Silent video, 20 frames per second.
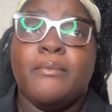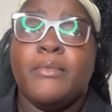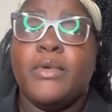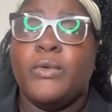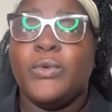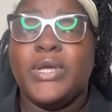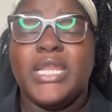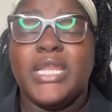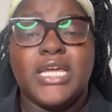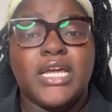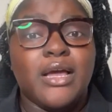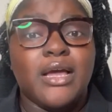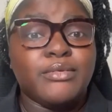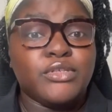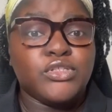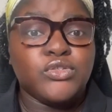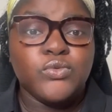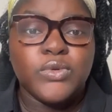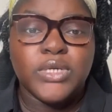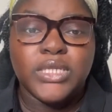when it
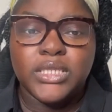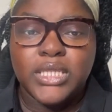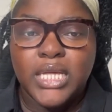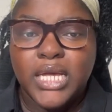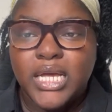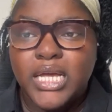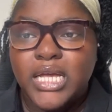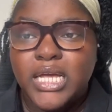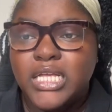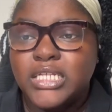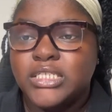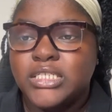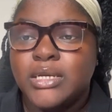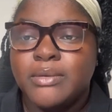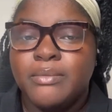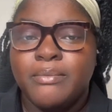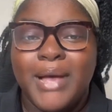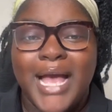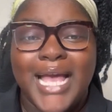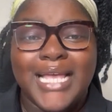comes to a lunch,
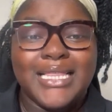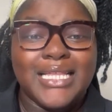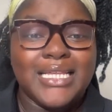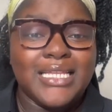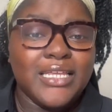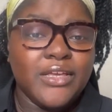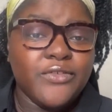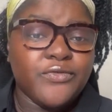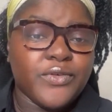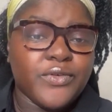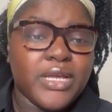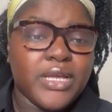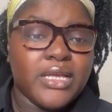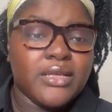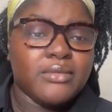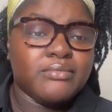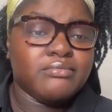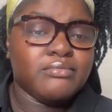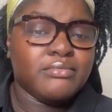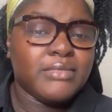by the different
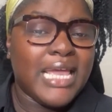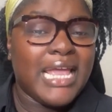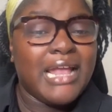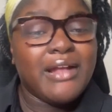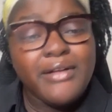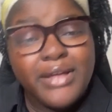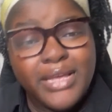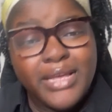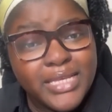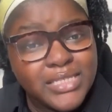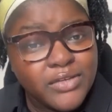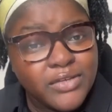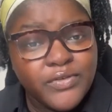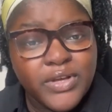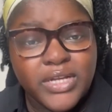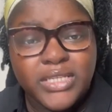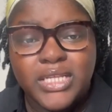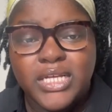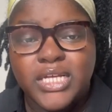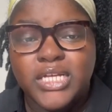areas of
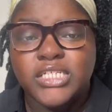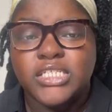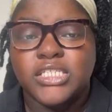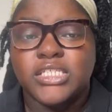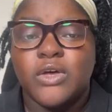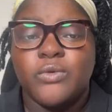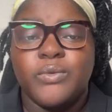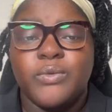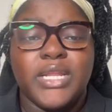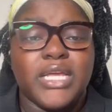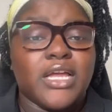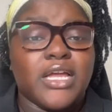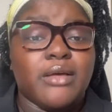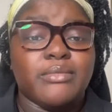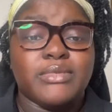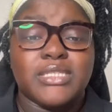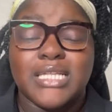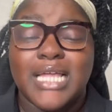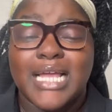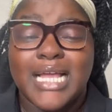your lunch. So when it
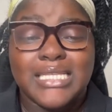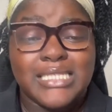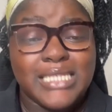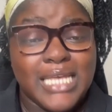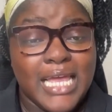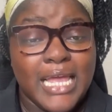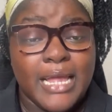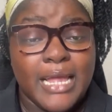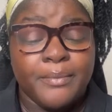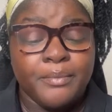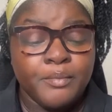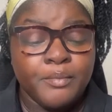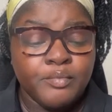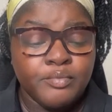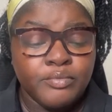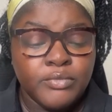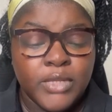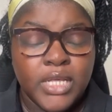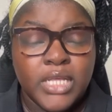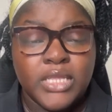comes to, like I said,
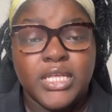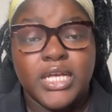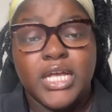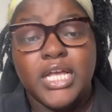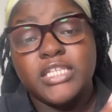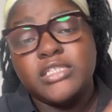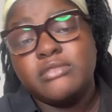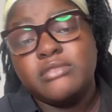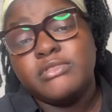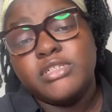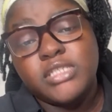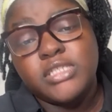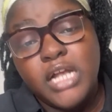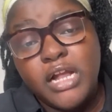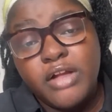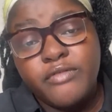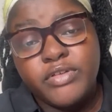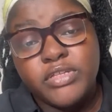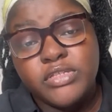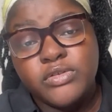the customer
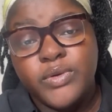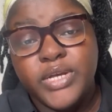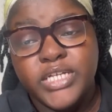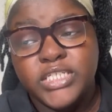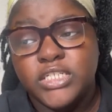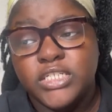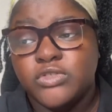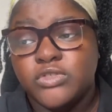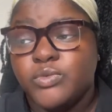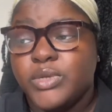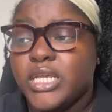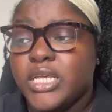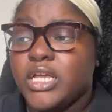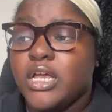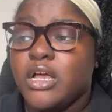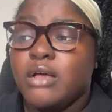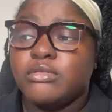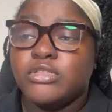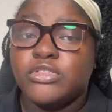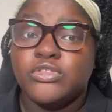service questions, when it
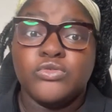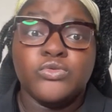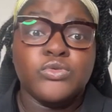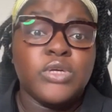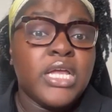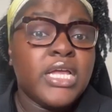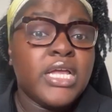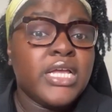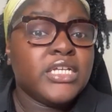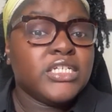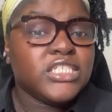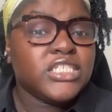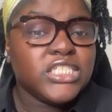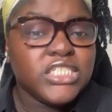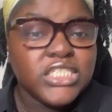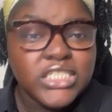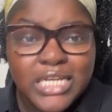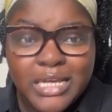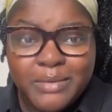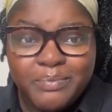comes to
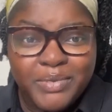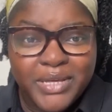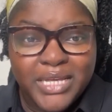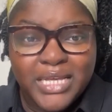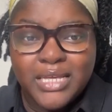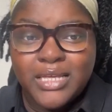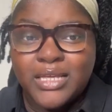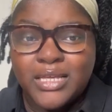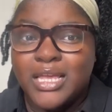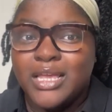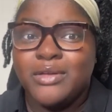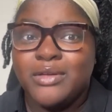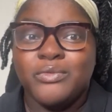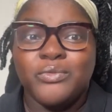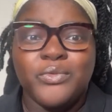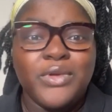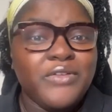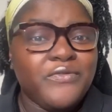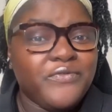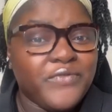shipping and
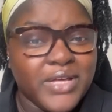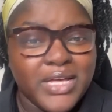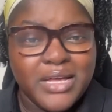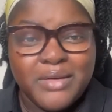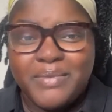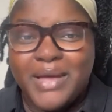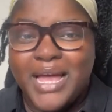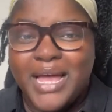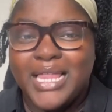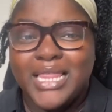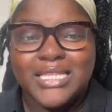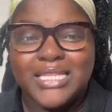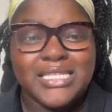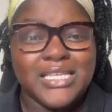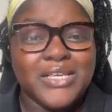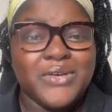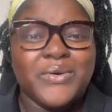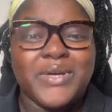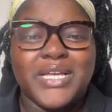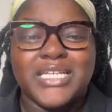refund
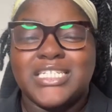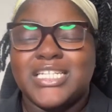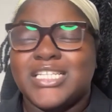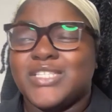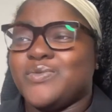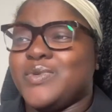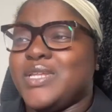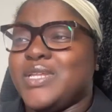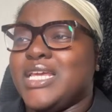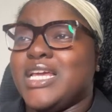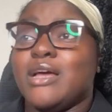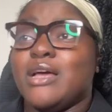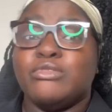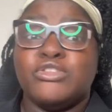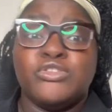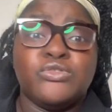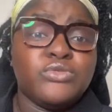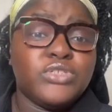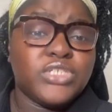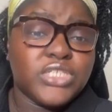policy questions, when it comes
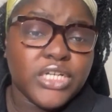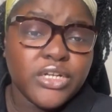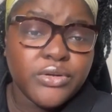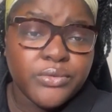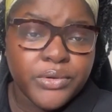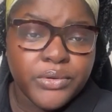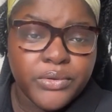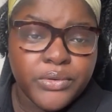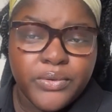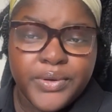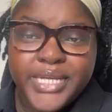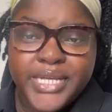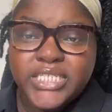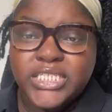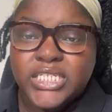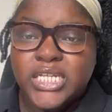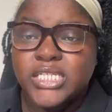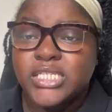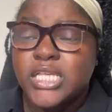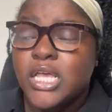to general
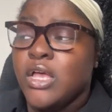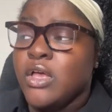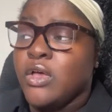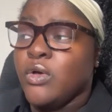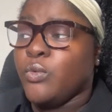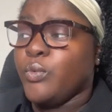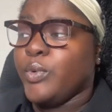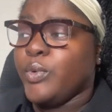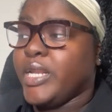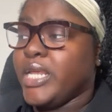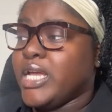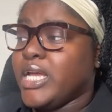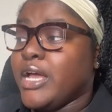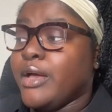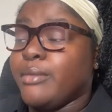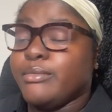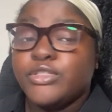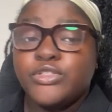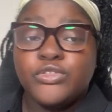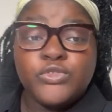questions, when it
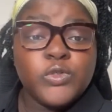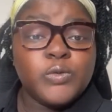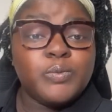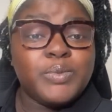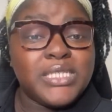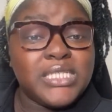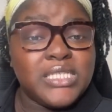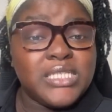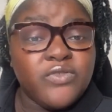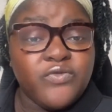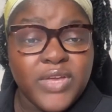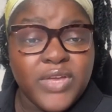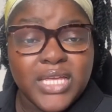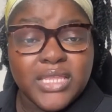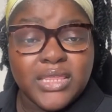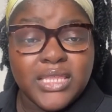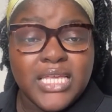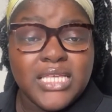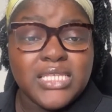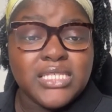comes to specific
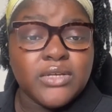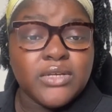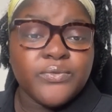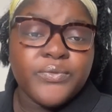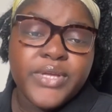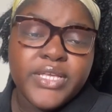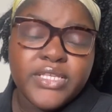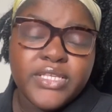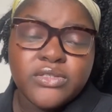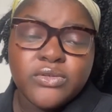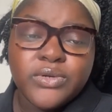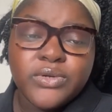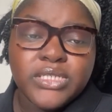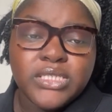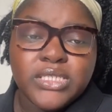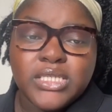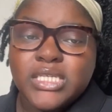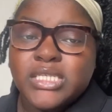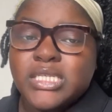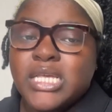links and
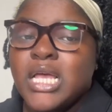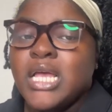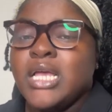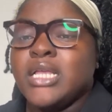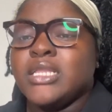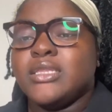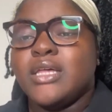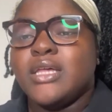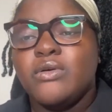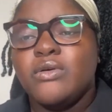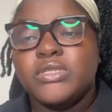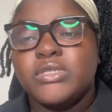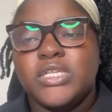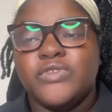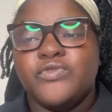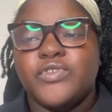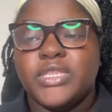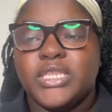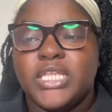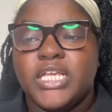resources, those
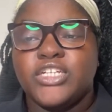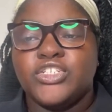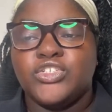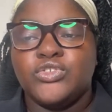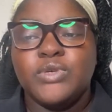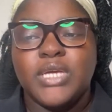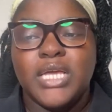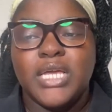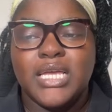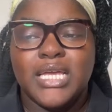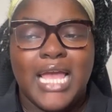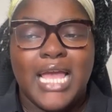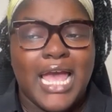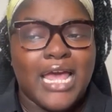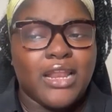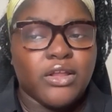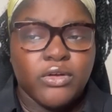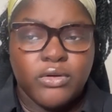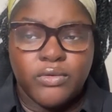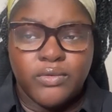different things, you can
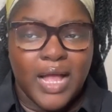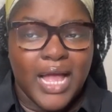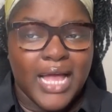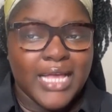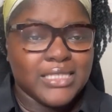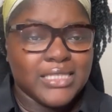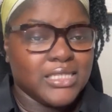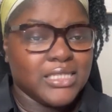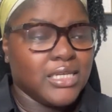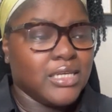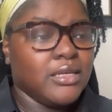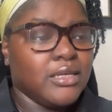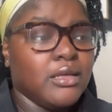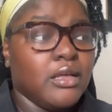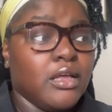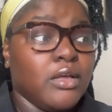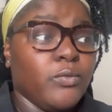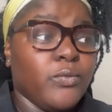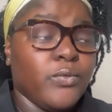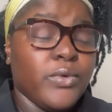categorize it.
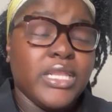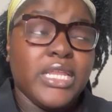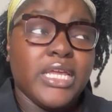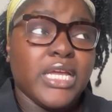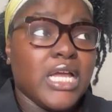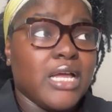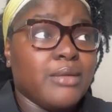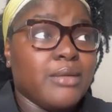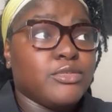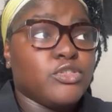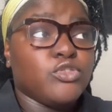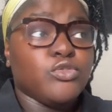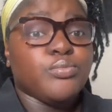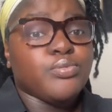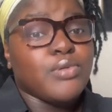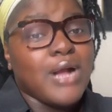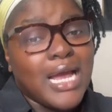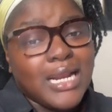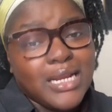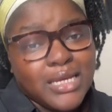When it comes to
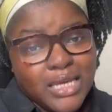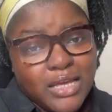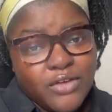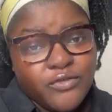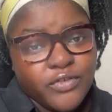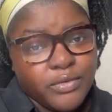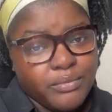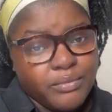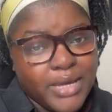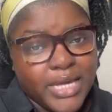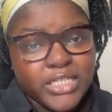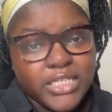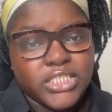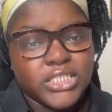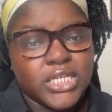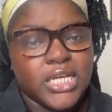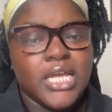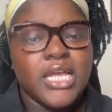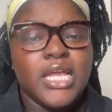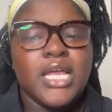product
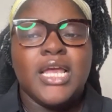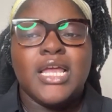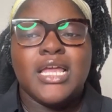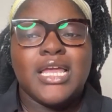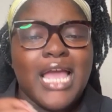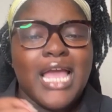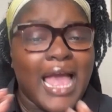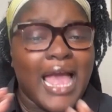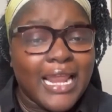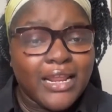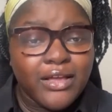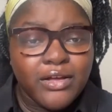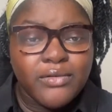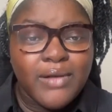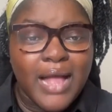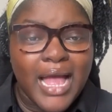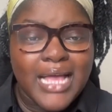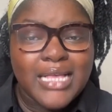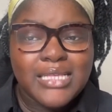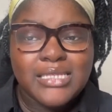information,
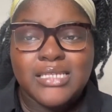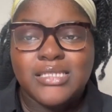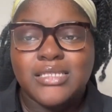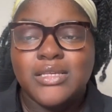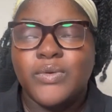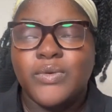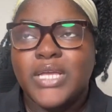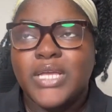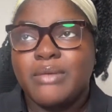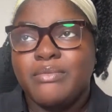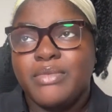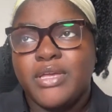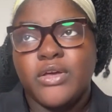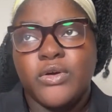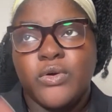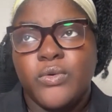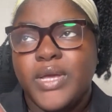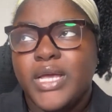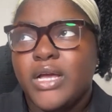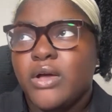categorize it so it can be a
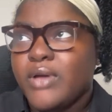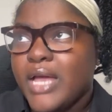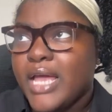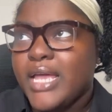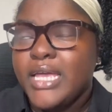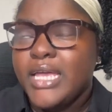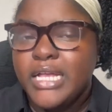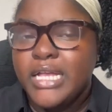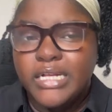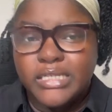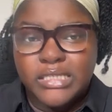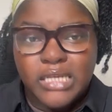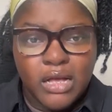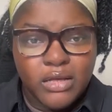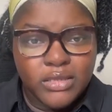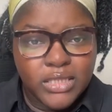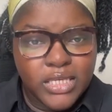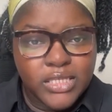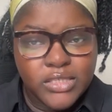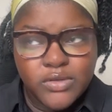quick, okay, here's
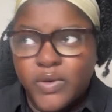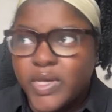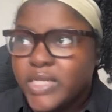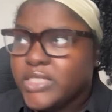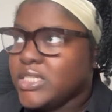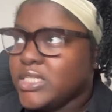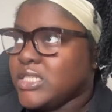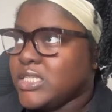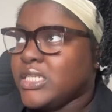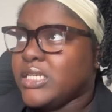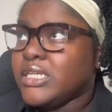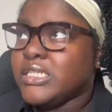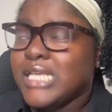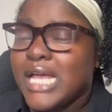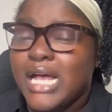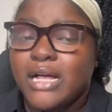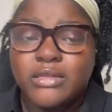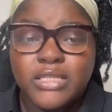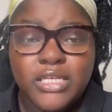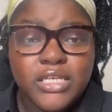all these questions, here's
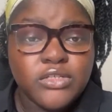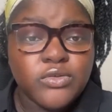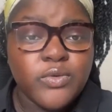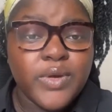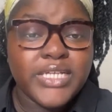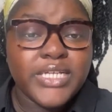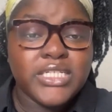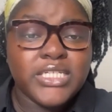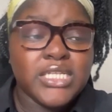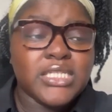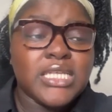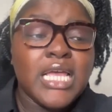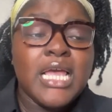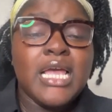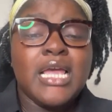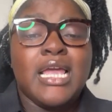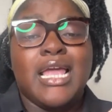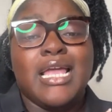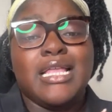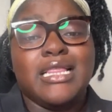all these questions,
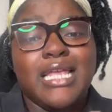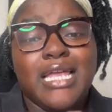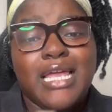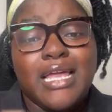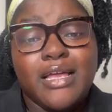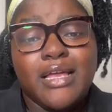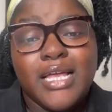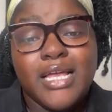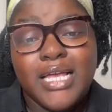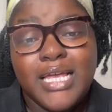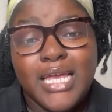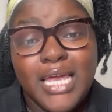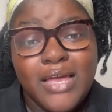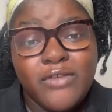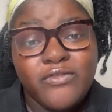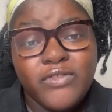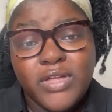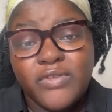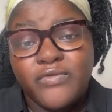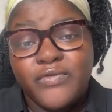and then
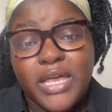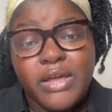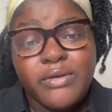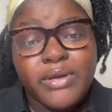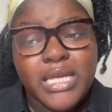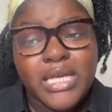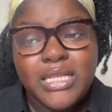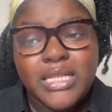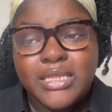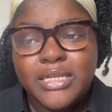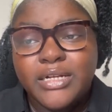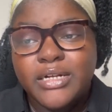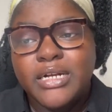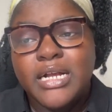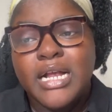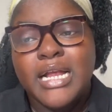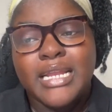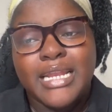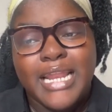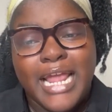give a very
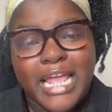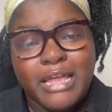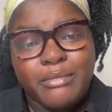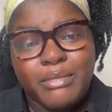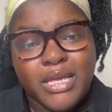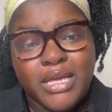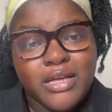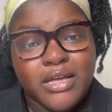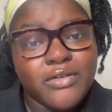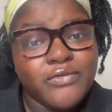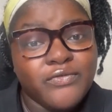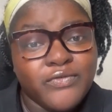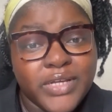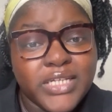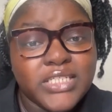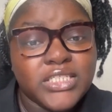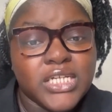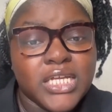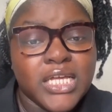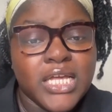clear naming
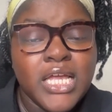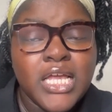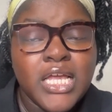convention